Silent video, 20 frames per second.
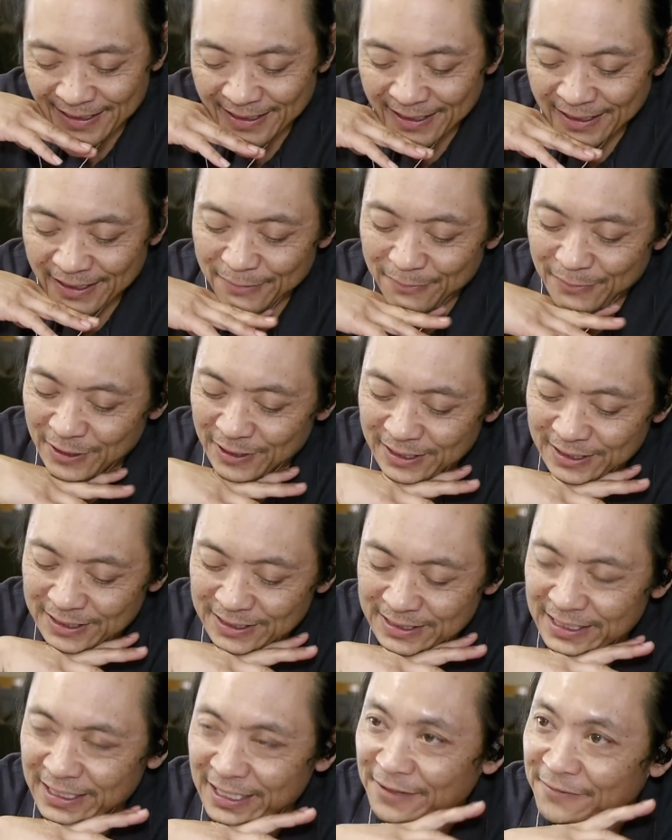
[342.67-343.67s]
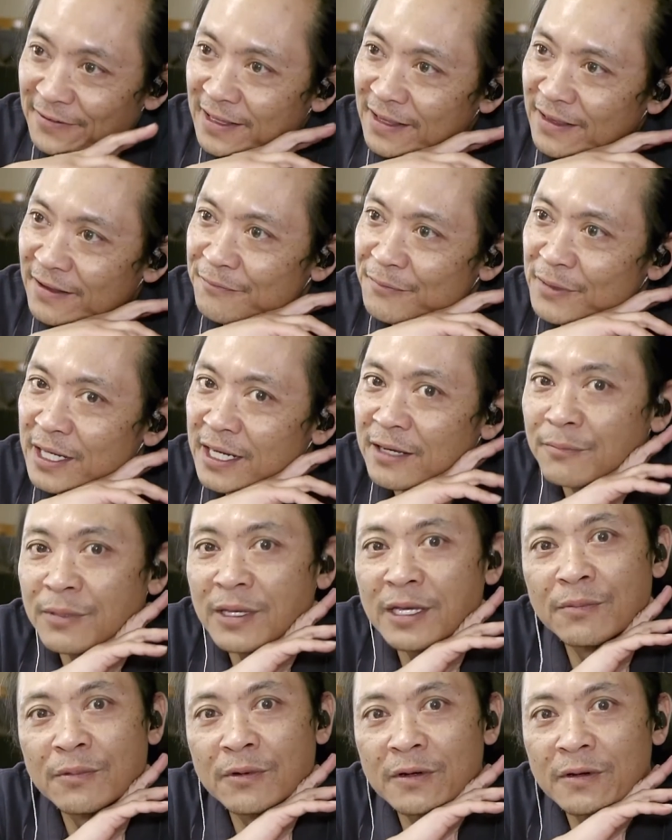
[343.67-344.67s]
but good stuff. I love meeting
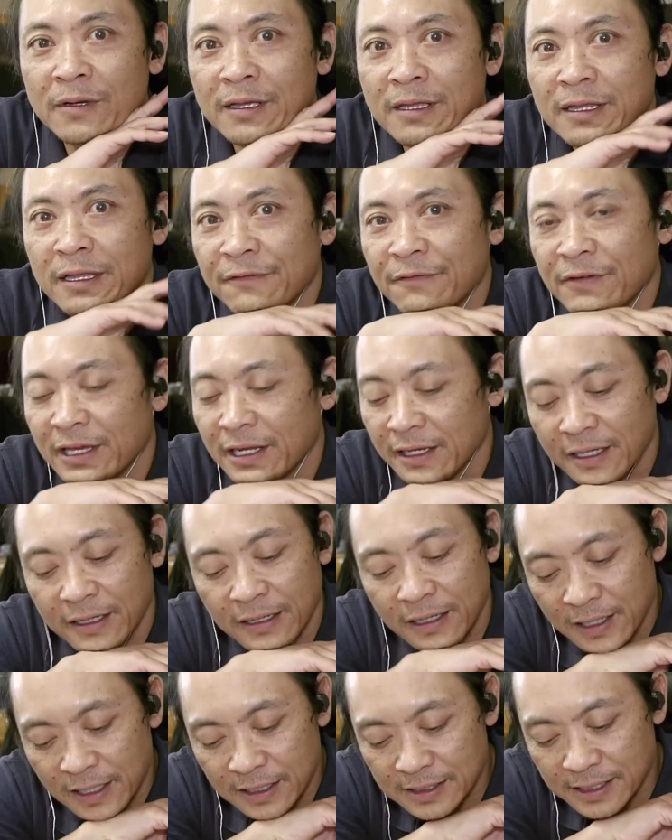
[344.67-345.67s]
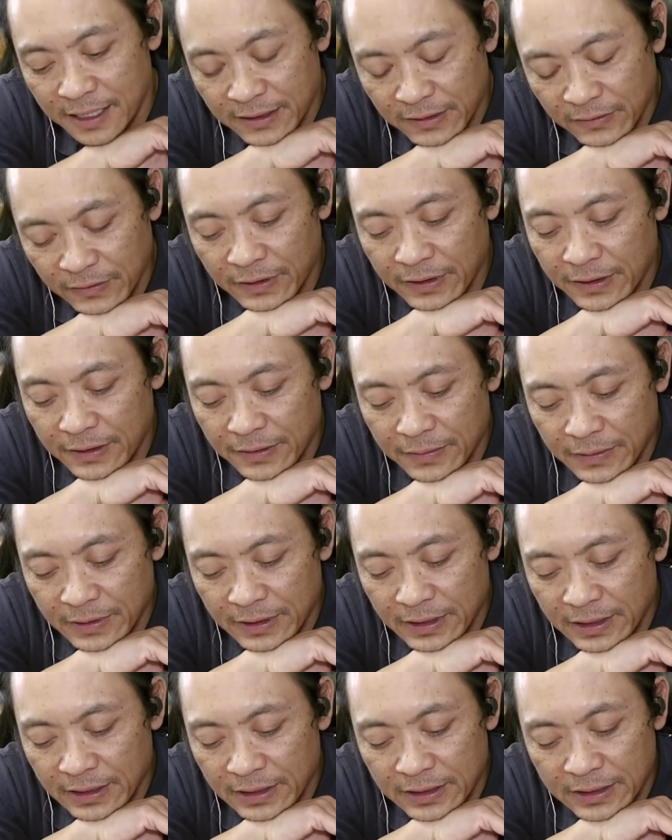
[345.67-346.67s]
people. I love getting in contact with them,
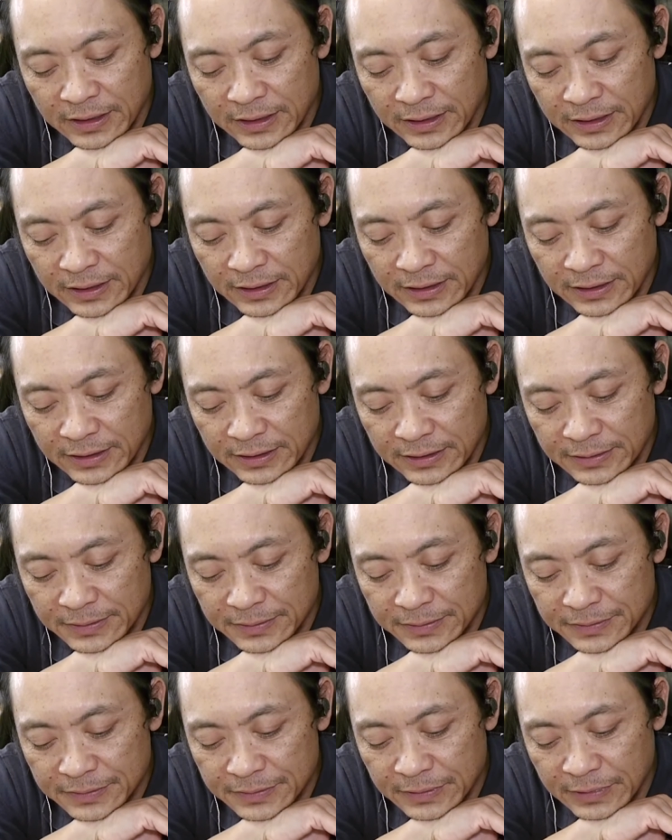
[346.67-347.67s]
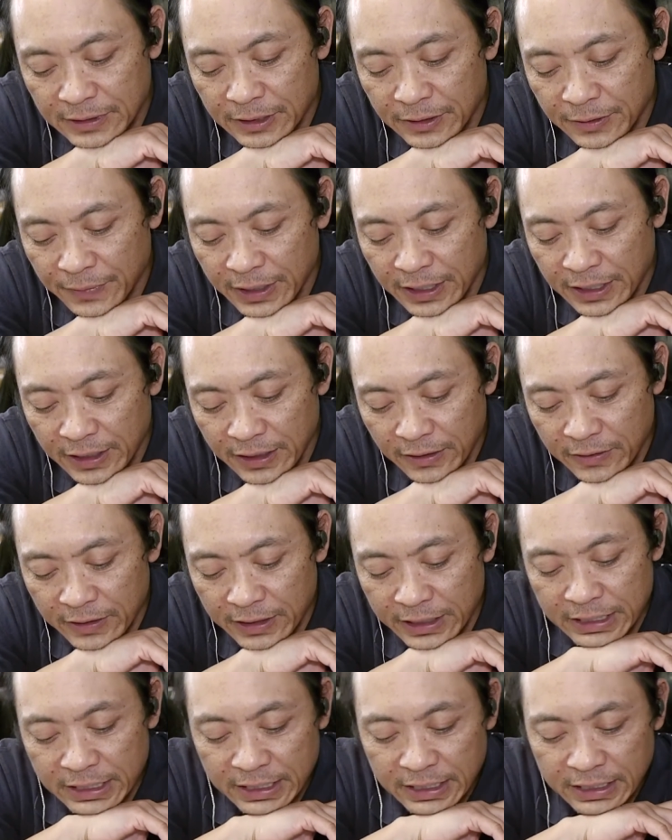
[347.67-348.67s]
and making
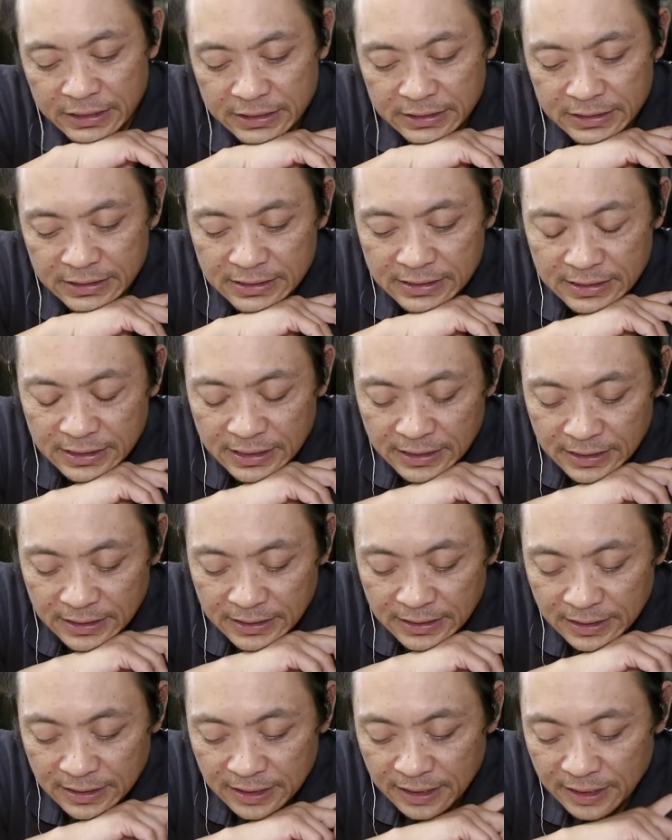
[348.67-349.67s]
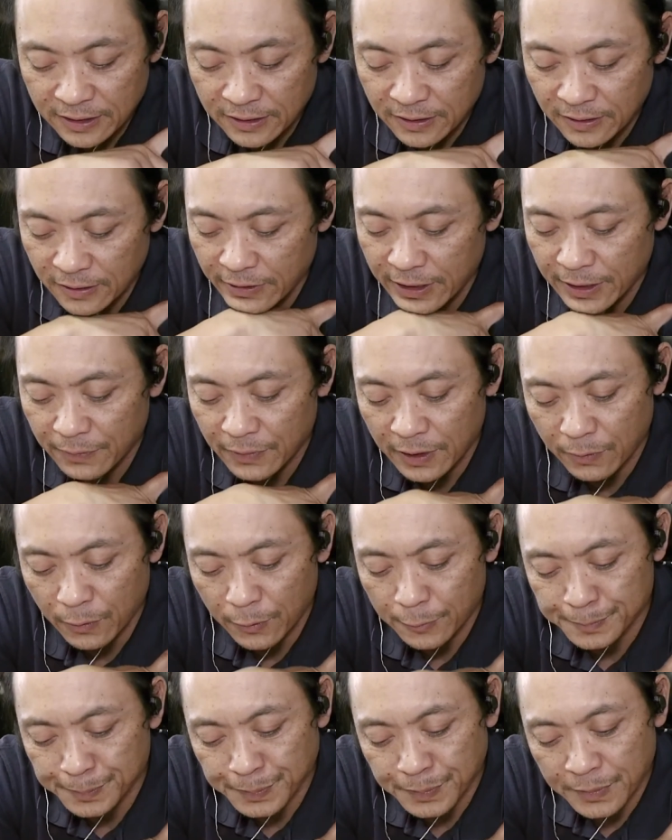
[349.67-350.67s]
great connections. And they're great people.